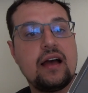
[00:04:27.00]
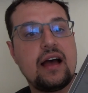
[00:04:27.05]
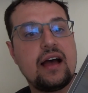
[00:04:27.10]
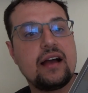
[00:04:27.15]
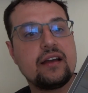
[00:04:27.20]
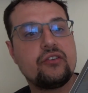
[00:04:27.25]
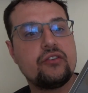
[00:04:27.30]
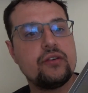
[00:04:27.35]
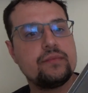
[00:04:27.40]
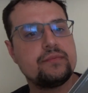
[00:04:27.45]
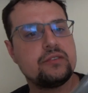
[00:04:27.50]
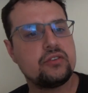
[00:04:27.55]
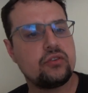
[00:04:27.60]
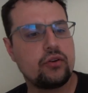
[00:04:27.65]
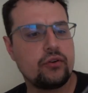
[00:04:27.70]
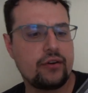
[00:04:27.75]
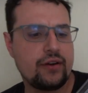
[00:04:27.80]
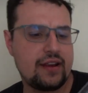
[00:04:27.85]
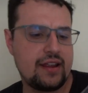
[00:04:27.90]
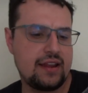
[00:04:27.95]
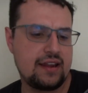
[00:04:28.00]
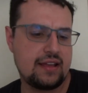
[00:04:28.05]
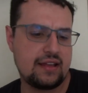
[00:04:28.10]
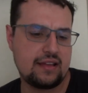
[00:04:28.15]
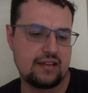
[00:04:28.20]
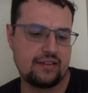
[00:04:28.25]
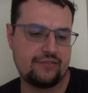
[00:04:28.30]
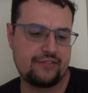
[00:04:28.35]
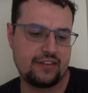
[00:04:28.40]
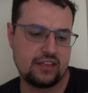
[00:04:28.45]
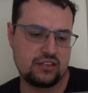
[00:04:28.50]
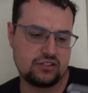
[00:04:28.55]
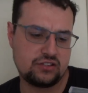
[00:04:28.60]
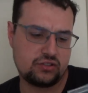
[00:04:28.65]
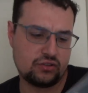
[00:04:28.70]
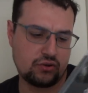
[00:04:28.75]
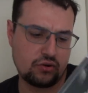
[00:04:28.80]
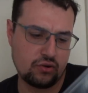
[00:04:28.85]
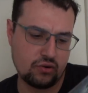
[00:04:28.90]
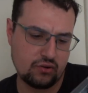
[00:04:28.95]
Cryptorina, I think
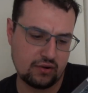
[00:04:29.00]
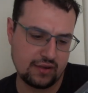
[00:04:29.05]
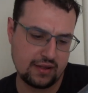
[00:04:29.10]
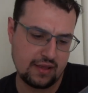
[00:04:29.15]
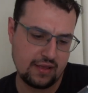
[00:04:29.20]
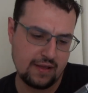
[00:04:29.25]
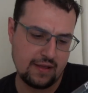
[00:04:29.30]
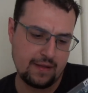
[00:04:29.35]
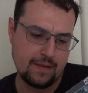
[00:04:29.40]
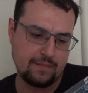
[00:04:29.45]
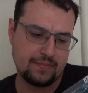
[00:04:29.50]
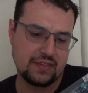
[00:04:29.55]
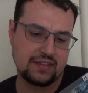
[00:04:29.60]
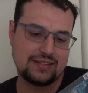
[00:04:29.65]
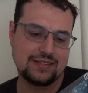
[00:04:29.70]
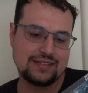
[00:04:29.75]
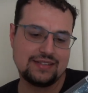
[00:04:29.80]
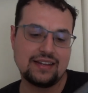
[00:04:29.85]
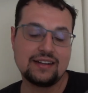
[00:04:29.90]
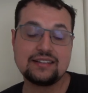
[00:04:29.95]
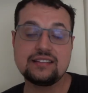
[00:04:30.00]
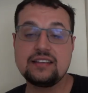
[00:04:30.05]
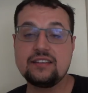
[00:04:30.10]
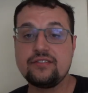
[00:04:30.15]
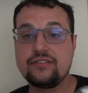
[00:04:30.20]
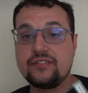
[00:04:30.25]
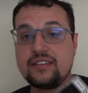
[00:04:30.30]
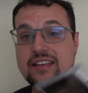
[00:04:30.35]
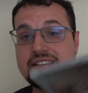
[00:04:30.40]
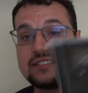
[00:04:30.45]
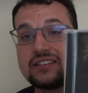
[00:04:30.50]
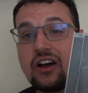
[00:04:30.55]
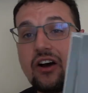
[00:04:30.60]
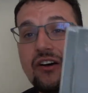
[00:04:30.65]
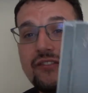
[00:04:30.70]
it's called. The Seductiveness